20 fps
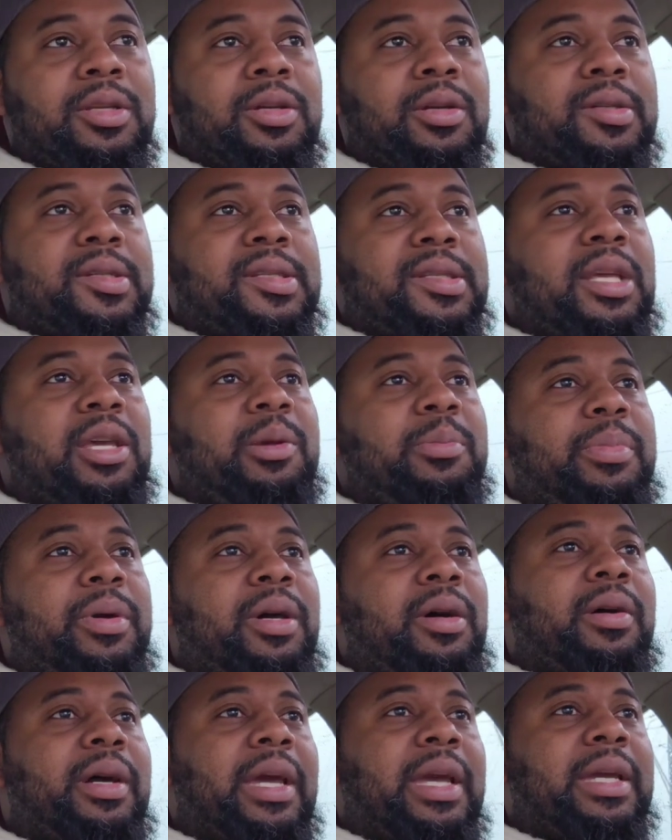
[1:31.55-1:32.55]
your
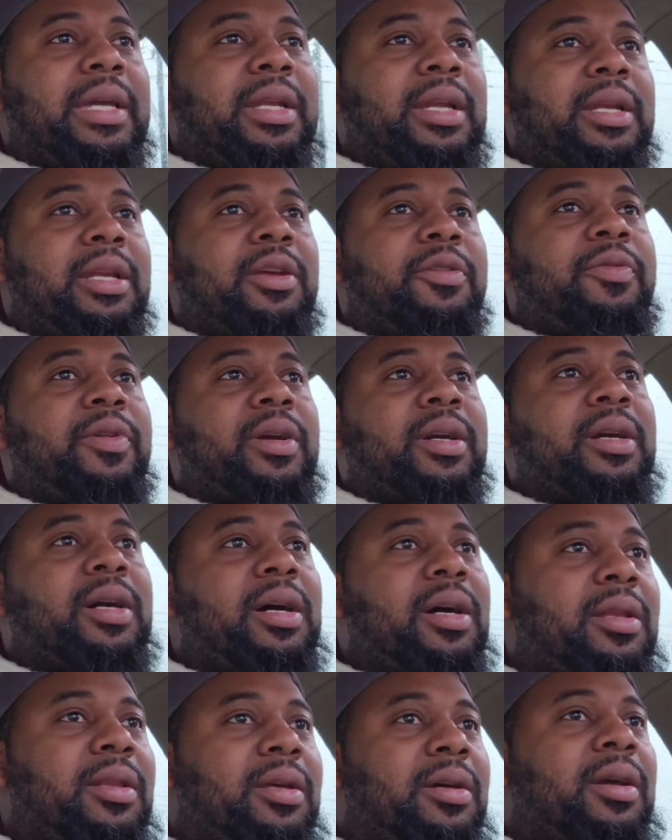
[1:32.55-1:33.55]
seatbelt and get a different
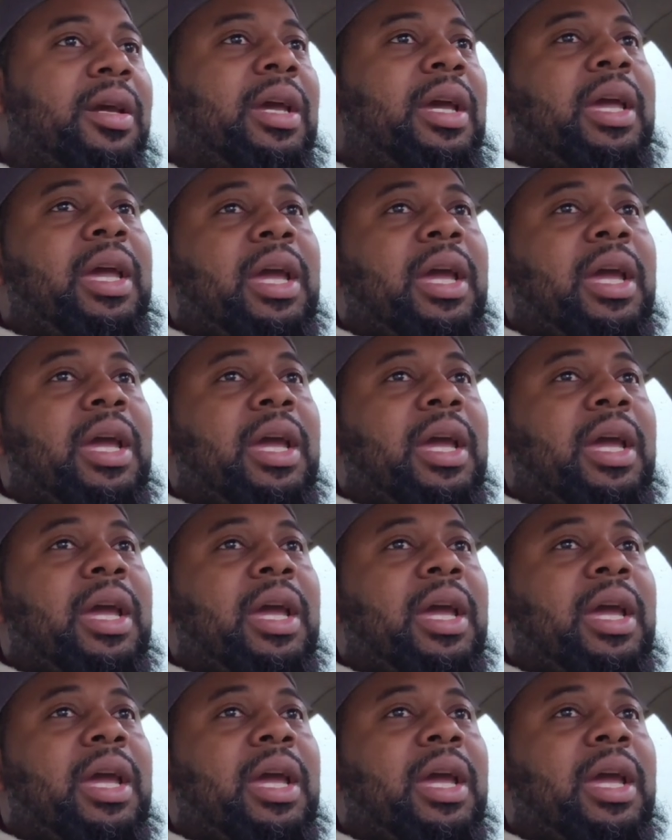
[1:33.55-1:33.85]
color.